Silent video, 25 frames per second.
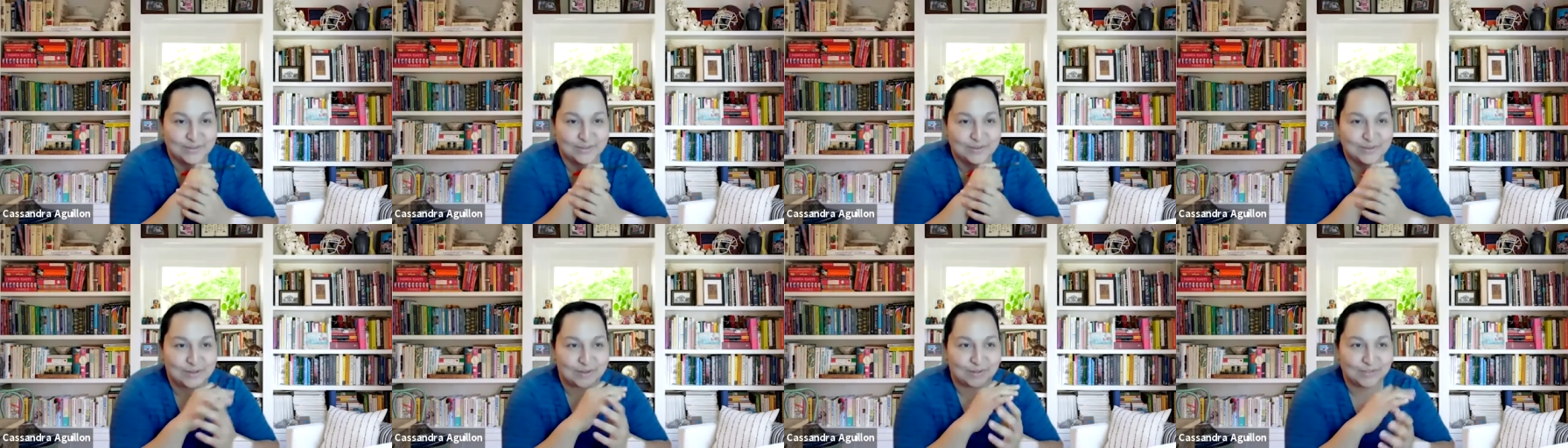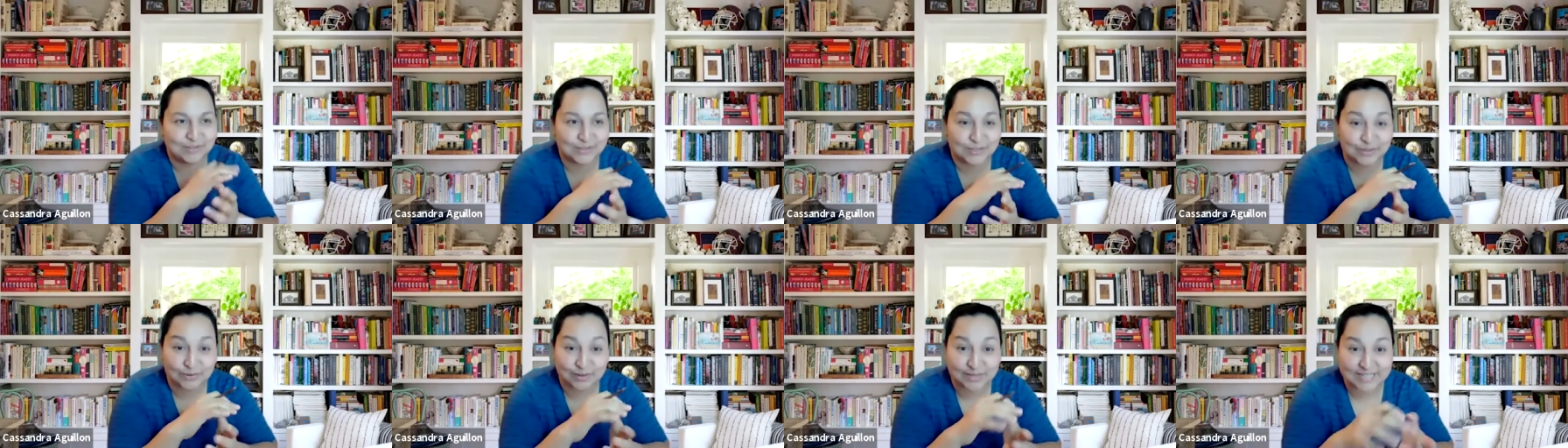you go
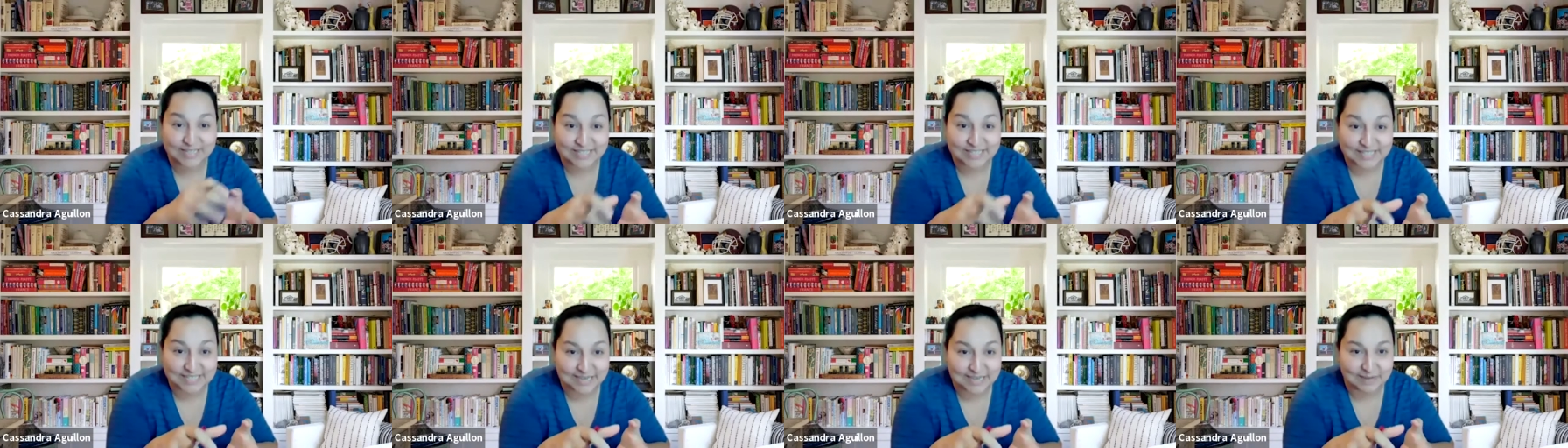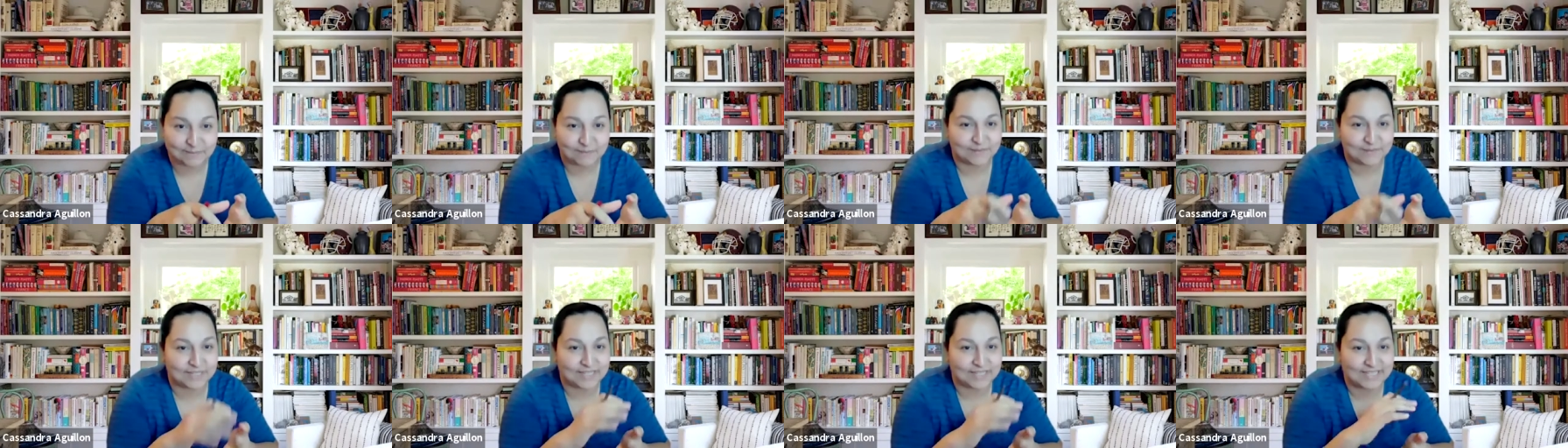so in
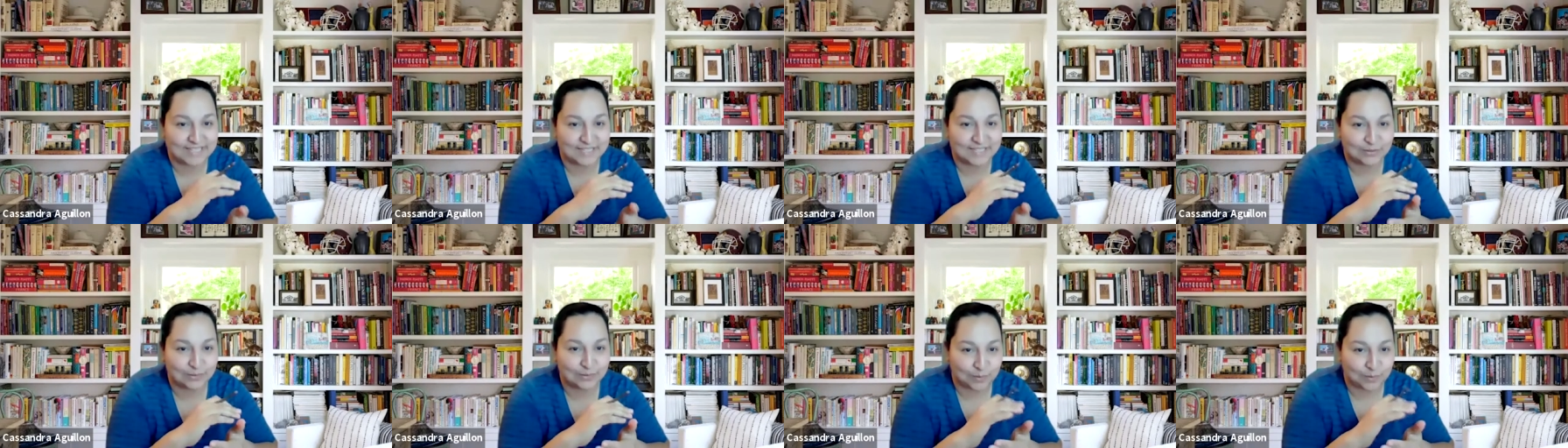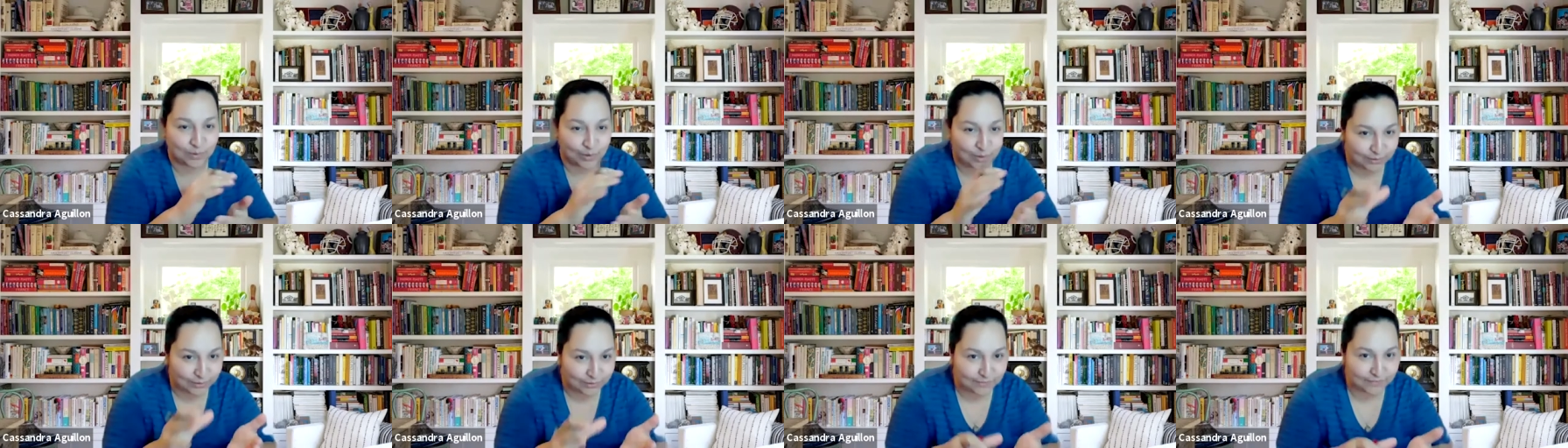depth into
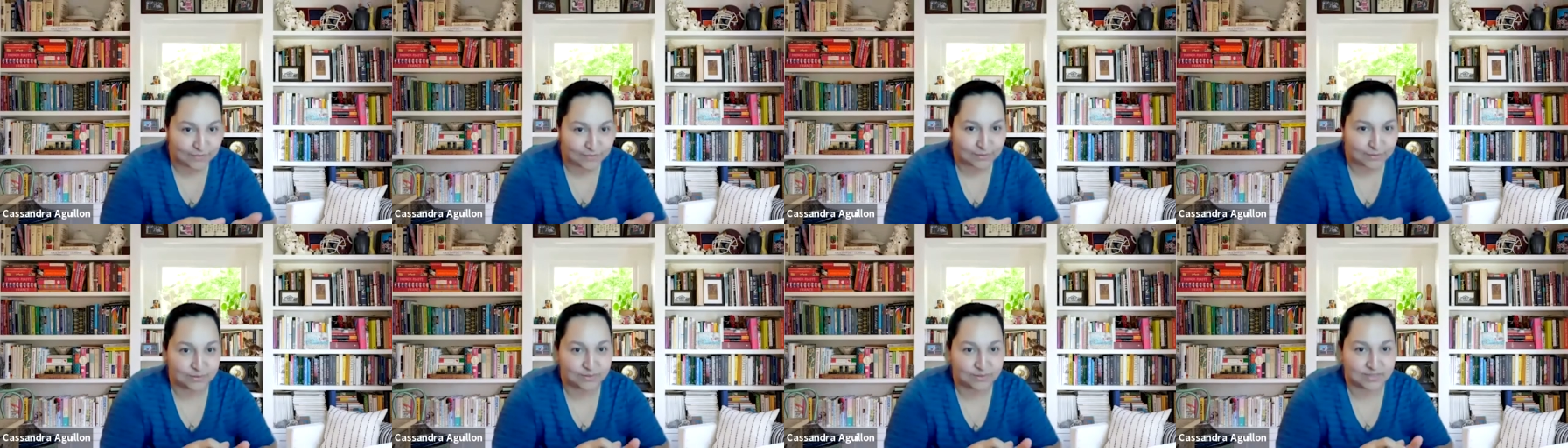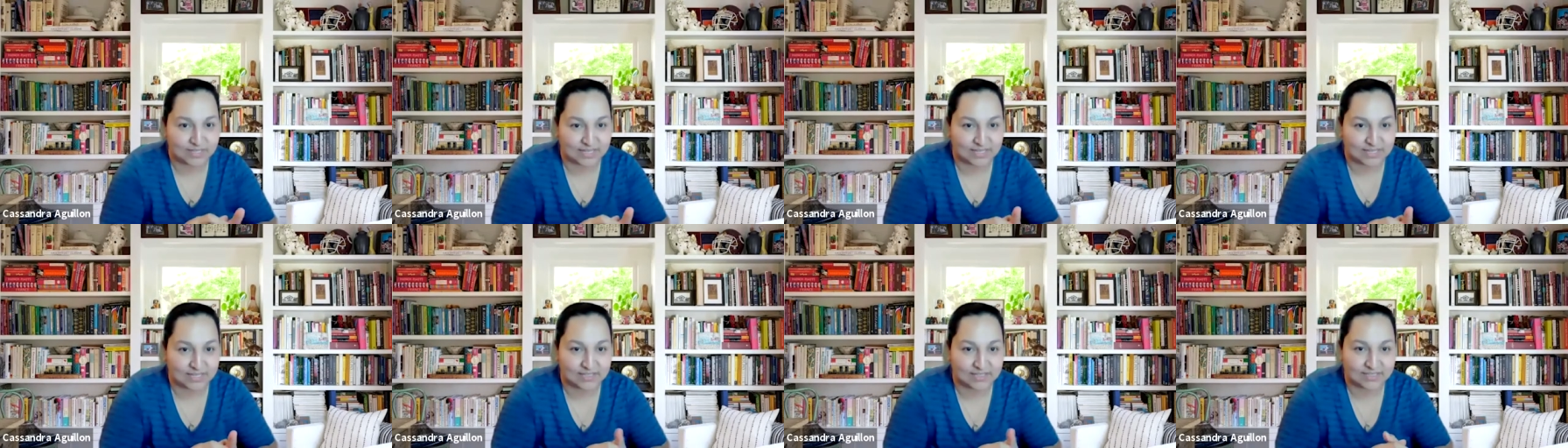all of those
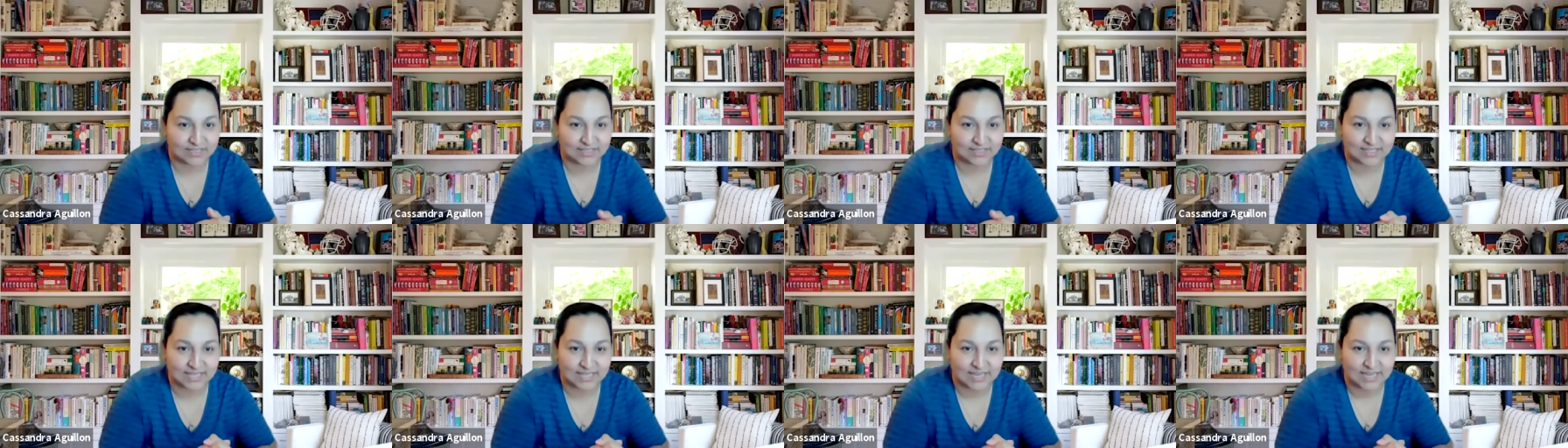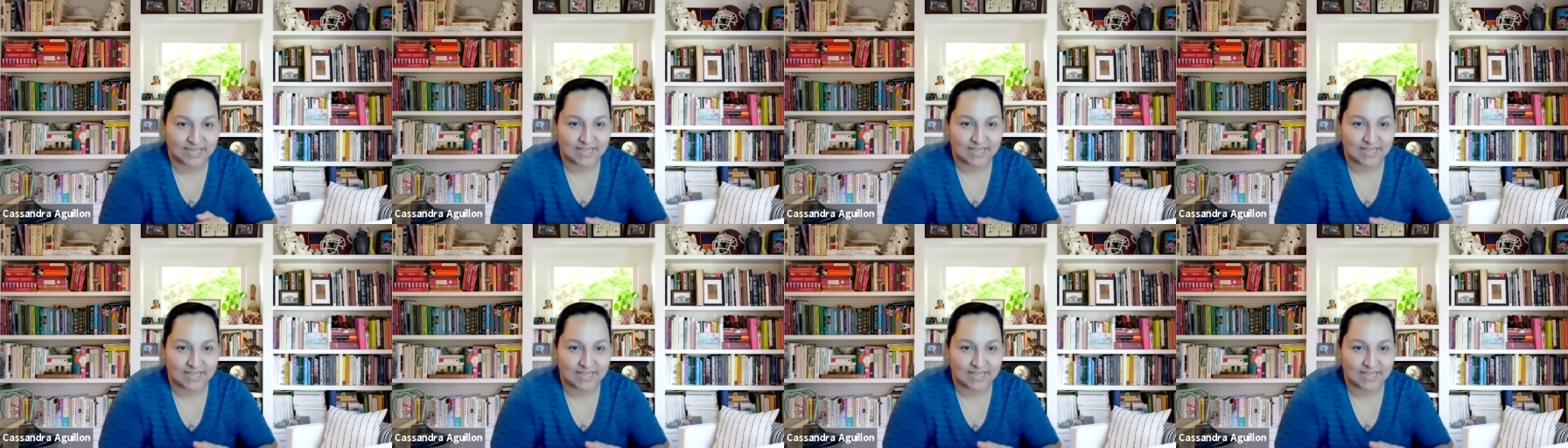things,